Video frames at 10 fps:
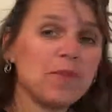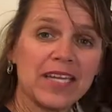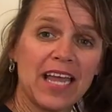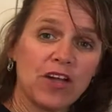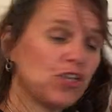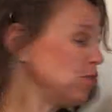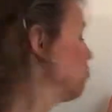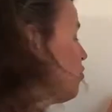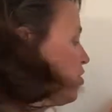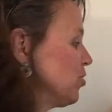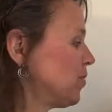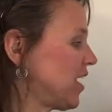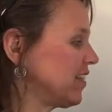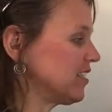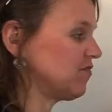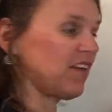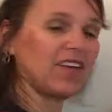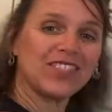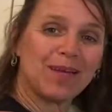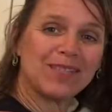But now you multiplied this
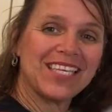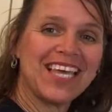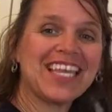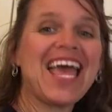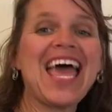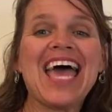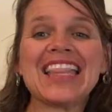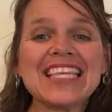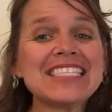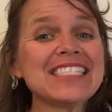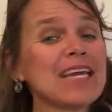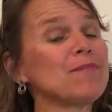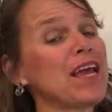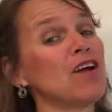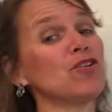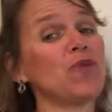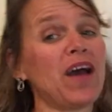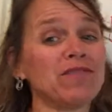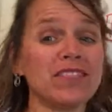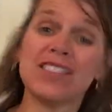5 times the end, and this time now you
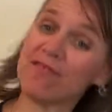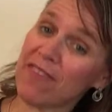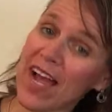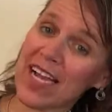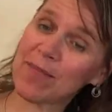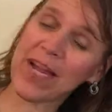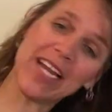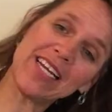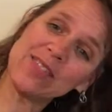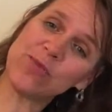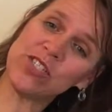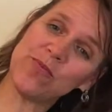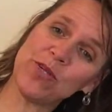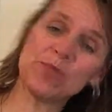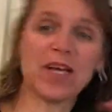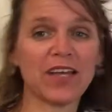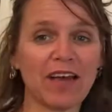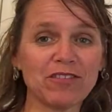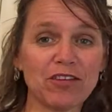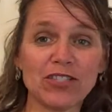have to divide by it, because once you multiply, you
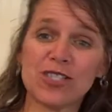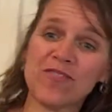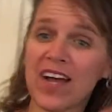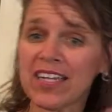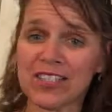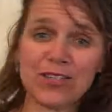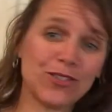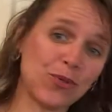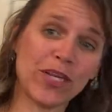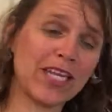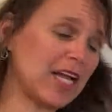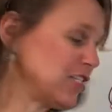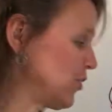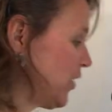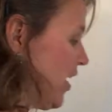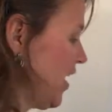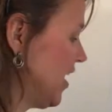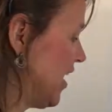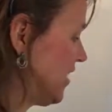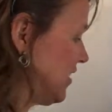have to also divide, so you do it and undo it.
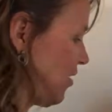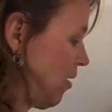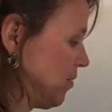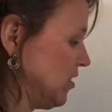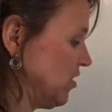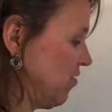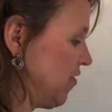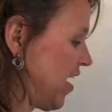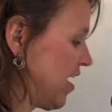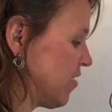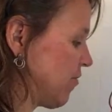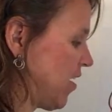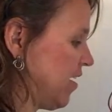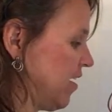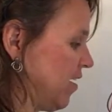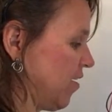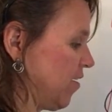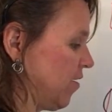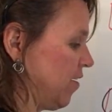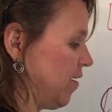And so I'm gonna divide right
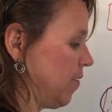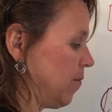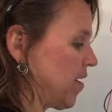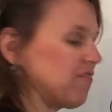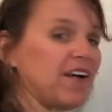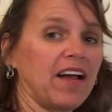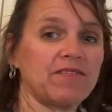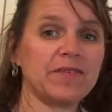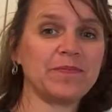here by 5.